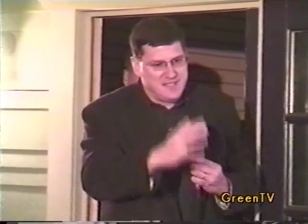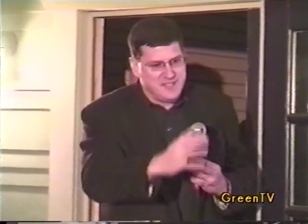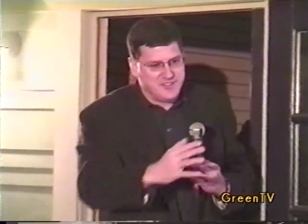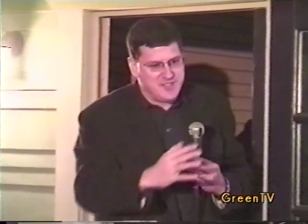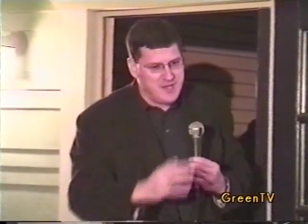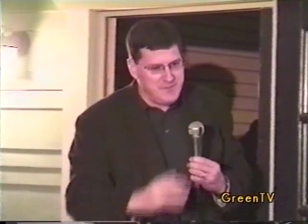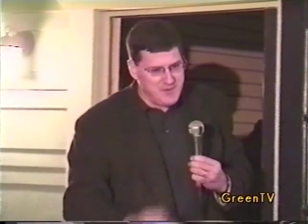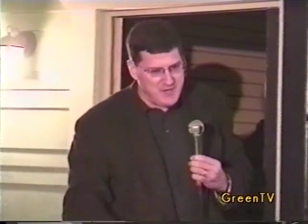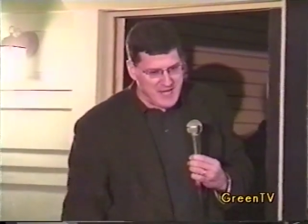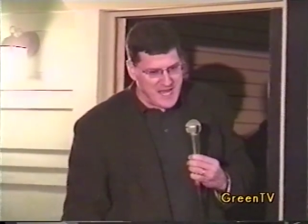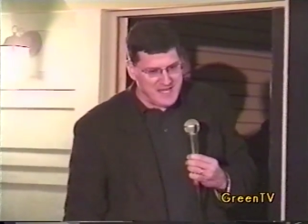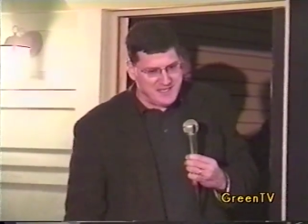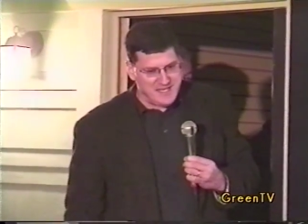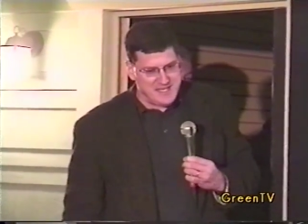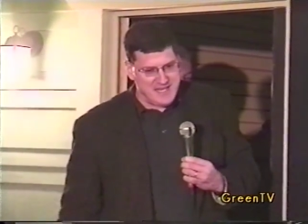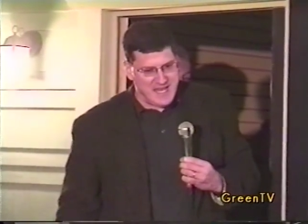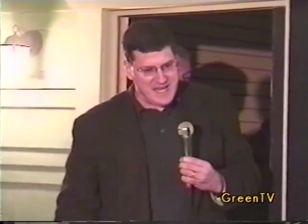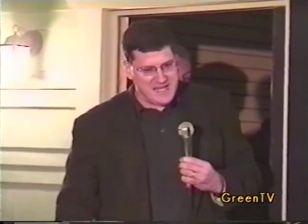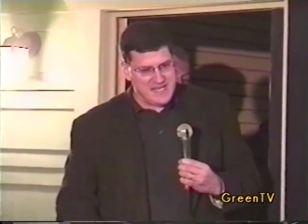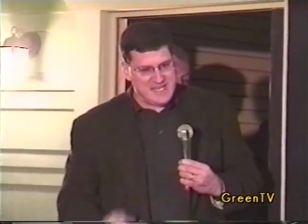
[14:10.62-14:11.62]
December
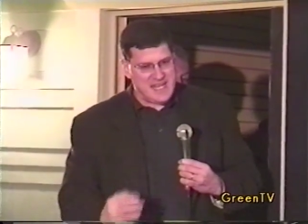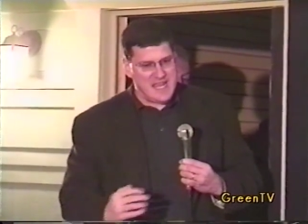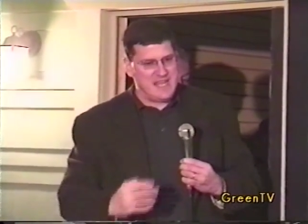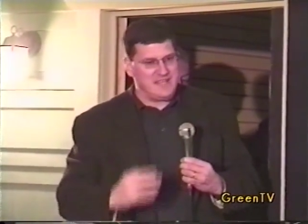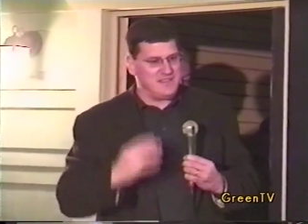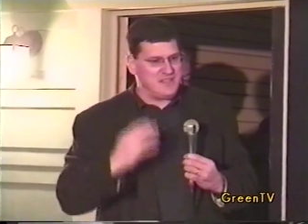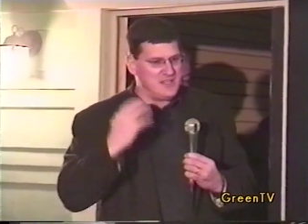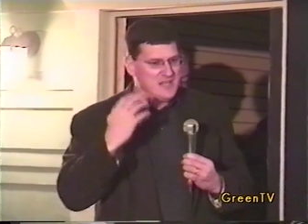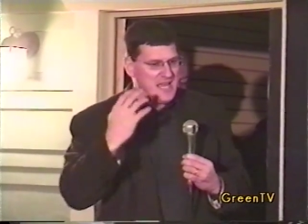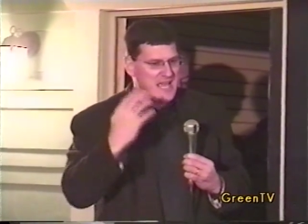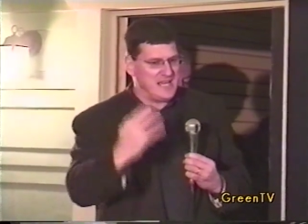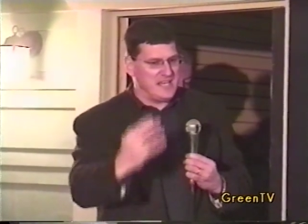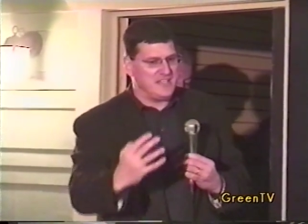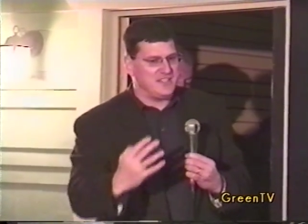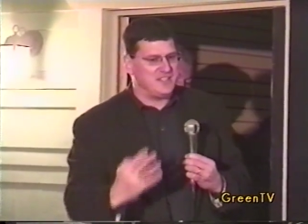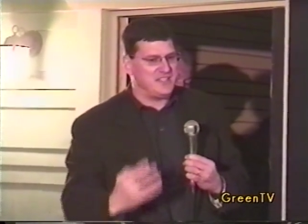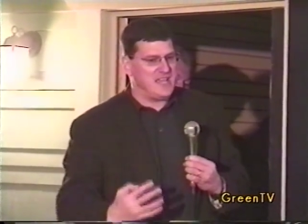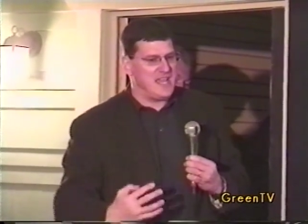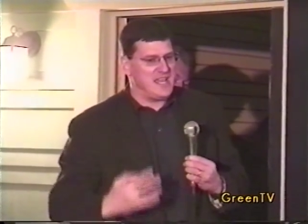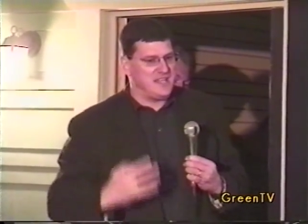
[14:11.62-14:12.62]
1998, the United
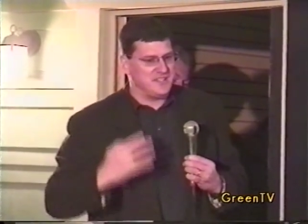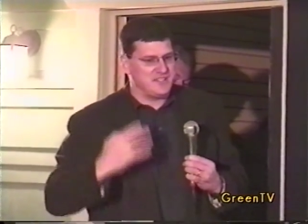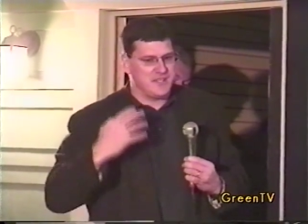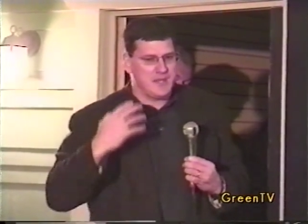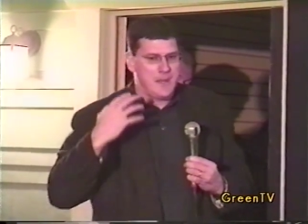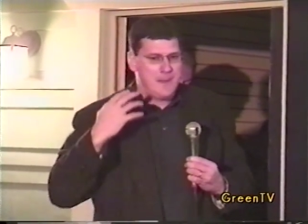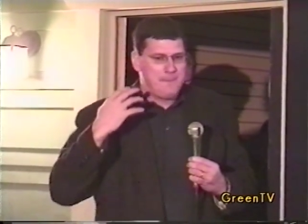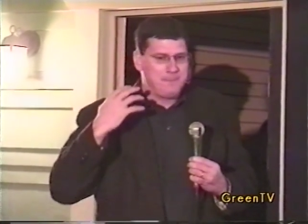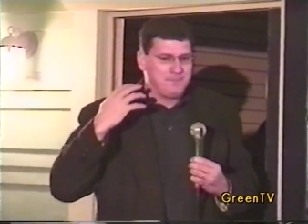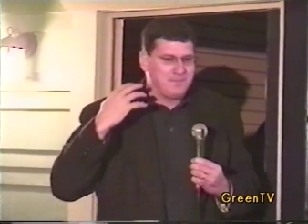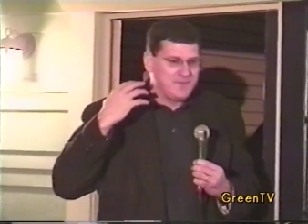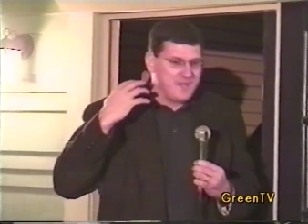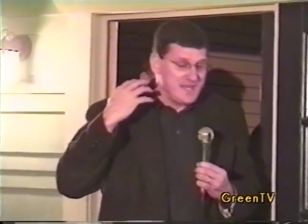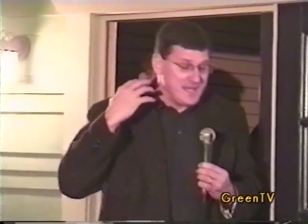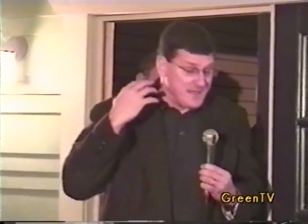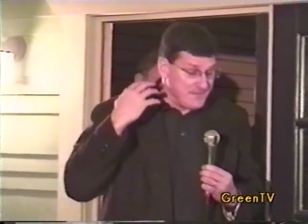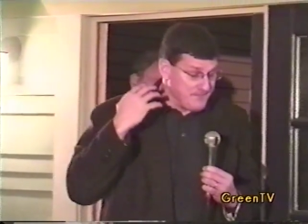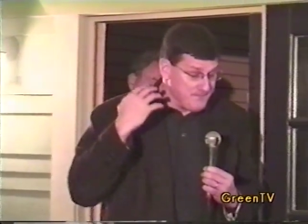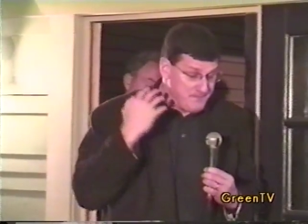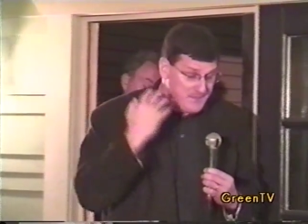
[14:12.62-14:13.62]
States
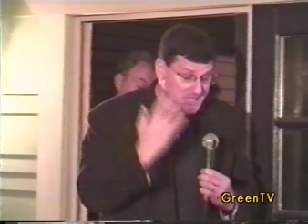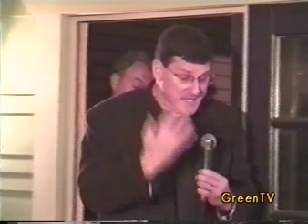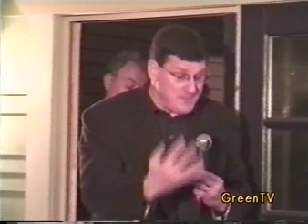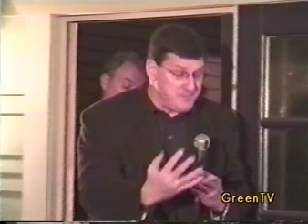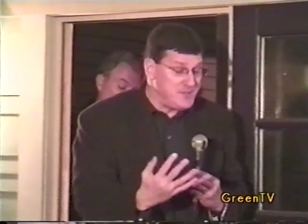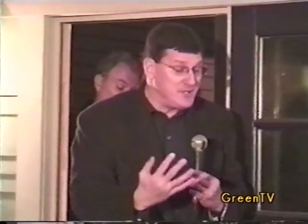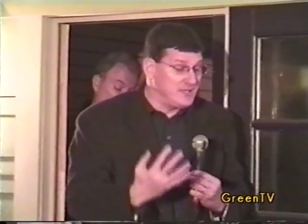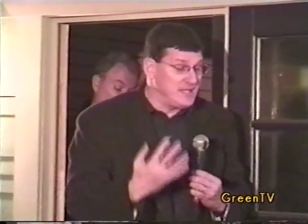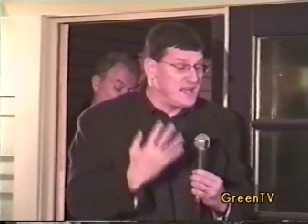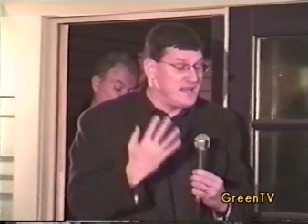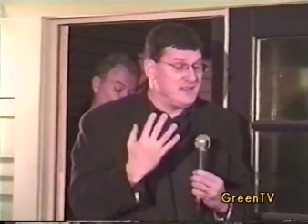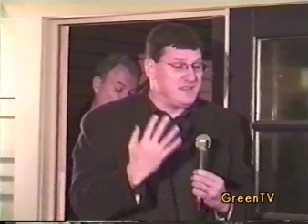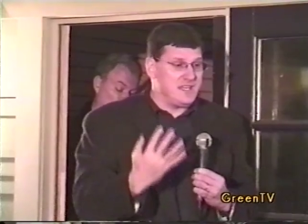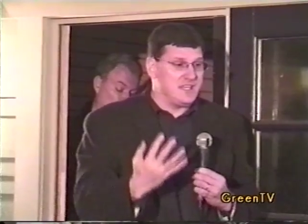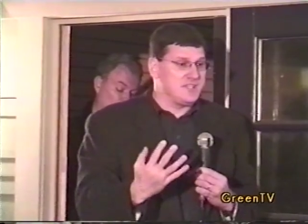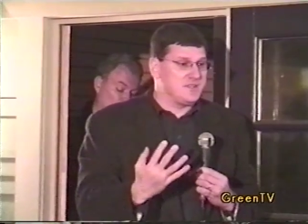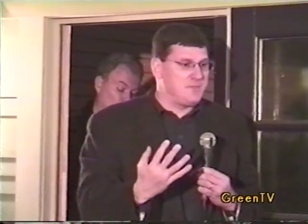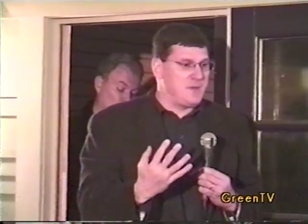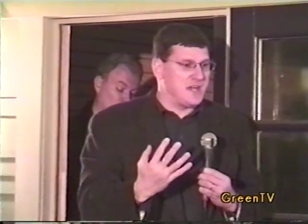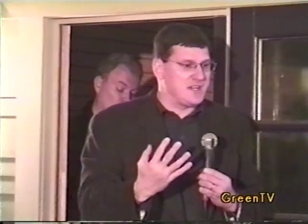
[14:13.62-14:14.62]
manipulated the
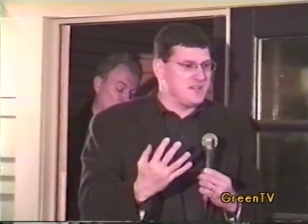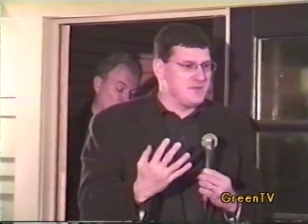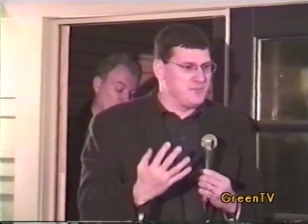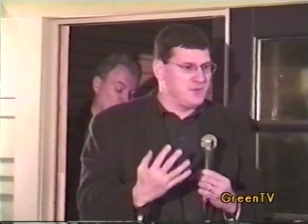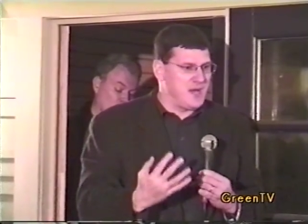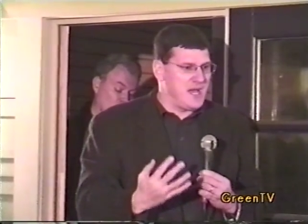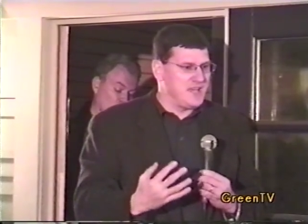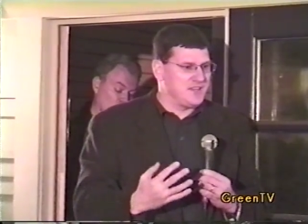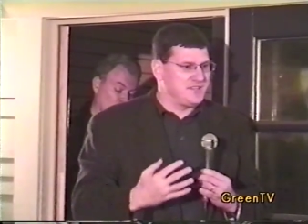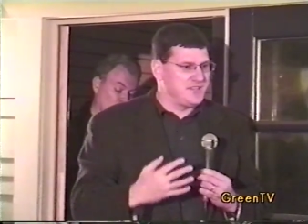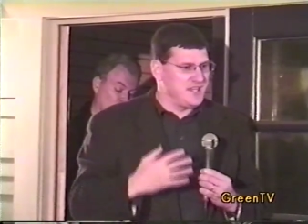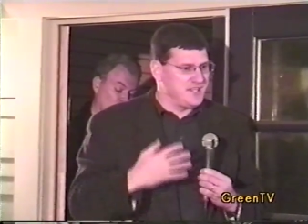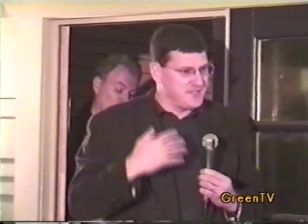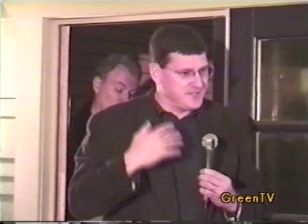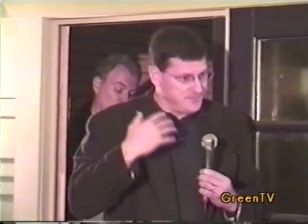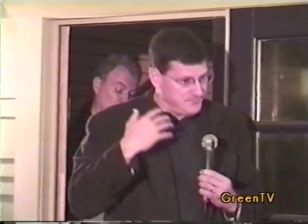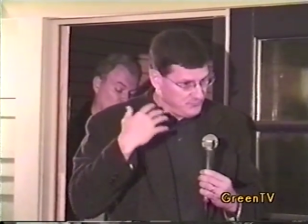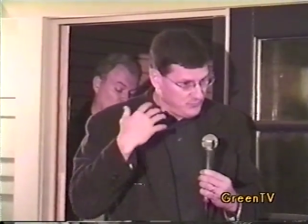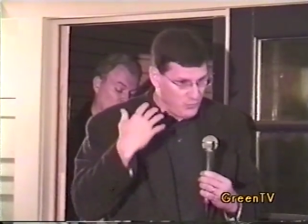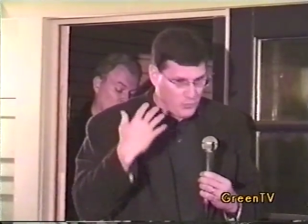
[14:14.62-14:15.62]
inspection
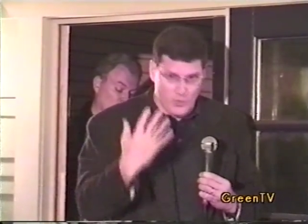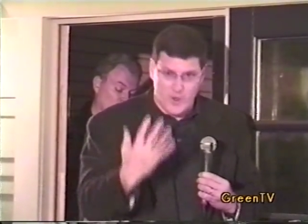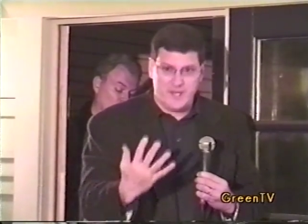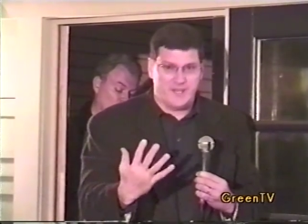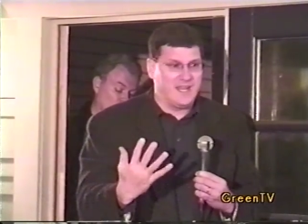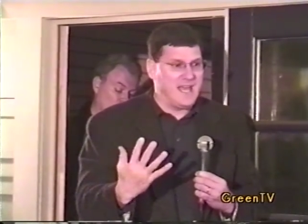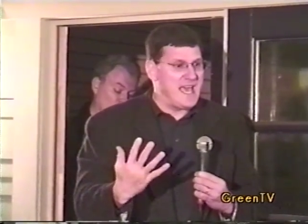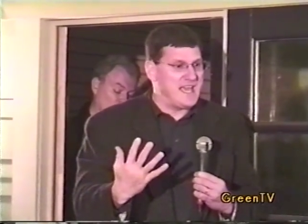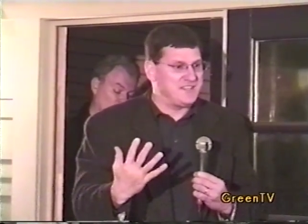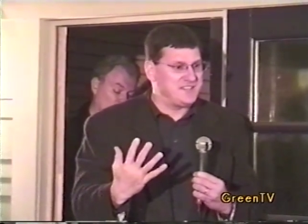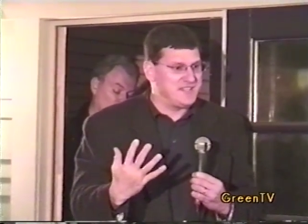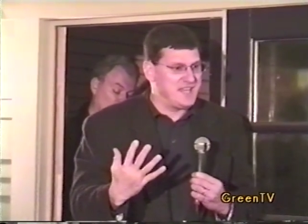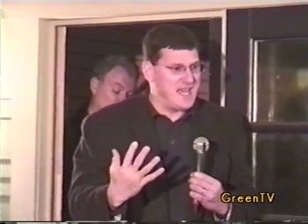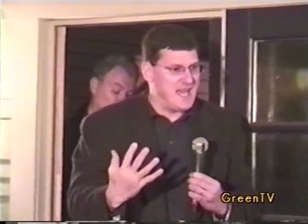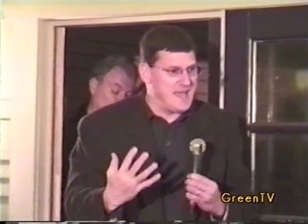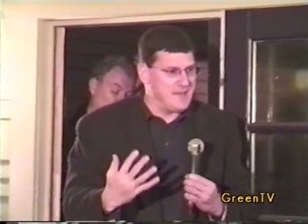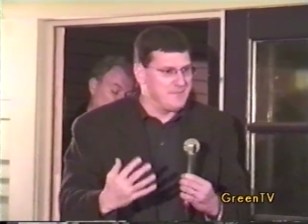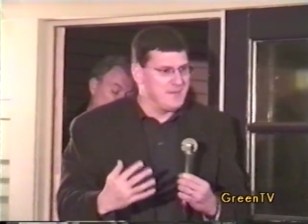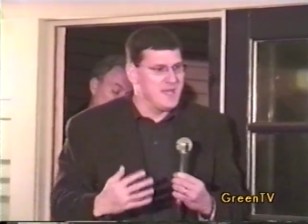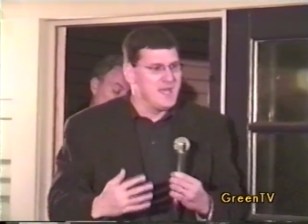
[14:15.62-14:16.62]
process one last
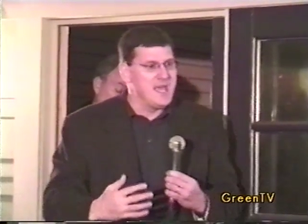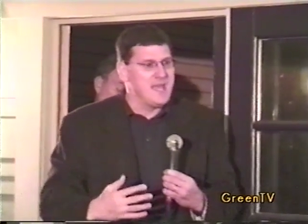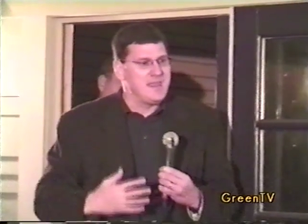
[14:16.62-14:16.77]
time.